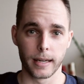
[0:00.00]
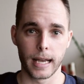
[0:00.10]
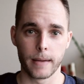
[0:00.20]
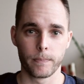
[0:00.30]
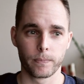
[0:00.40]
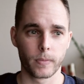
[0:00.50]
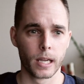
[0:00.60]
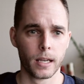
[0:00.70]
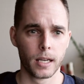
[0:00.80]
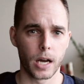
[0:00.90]

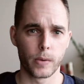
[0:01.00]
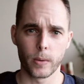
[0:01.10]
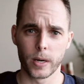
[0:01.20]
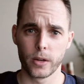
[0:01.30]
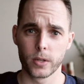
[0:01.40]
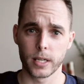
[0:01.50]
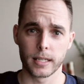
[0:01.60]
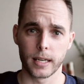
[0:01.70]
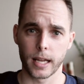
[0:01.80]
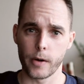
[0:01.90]
I really want to use it as
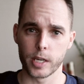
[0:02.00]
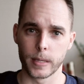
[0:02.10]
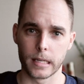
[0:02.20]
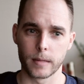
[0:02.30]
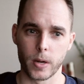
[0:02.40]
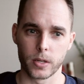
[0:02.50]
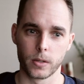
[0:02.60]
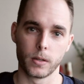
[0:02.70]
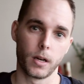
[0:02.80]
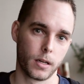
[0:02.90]
an encouragement as opposed
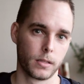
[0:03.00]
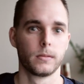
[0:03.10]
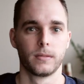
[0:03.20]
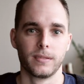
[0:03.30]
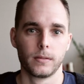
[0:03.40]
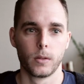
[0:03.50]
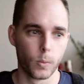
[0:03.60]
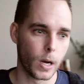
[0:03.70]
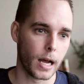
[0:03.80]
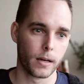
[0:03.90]
to, oh,
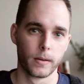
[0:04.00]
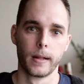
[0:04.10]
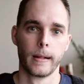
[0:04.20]
wow,